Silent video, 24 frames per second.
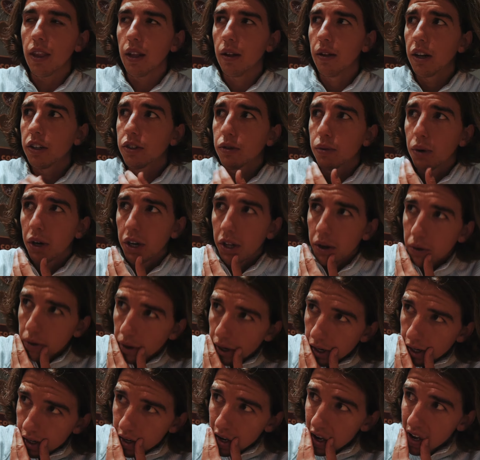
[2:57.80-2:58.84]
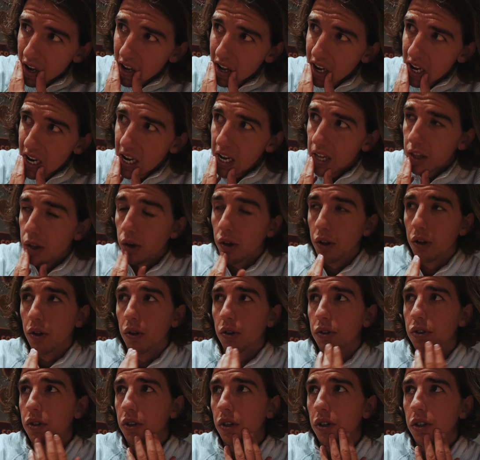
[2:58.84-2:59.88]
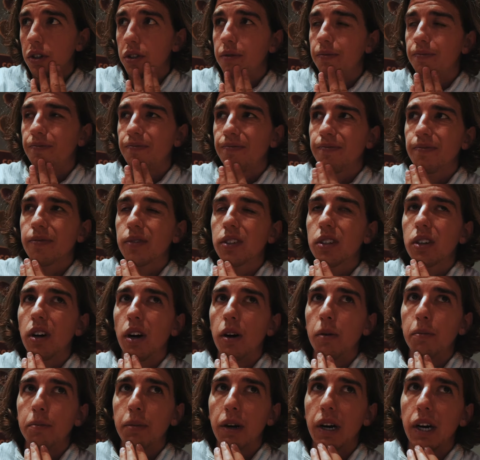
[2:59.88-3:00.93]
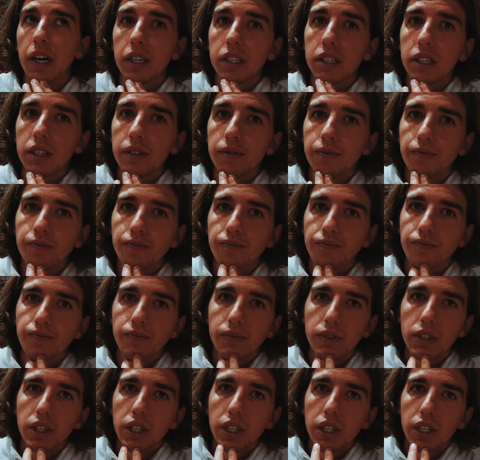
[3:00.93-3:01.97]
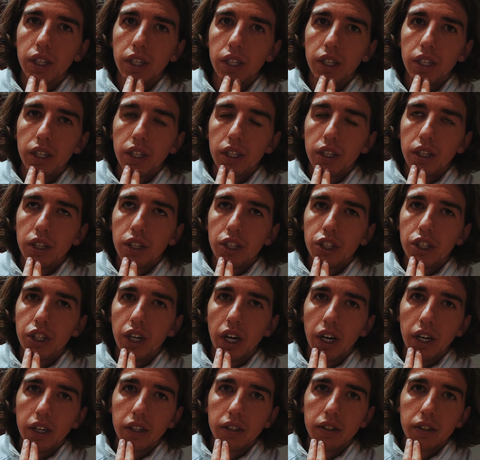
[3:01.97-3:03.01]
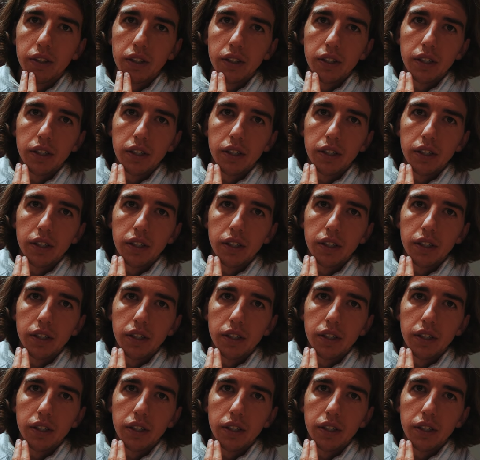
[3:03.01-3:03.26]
at 20 quid. Thought they looked good, got them back. Shite.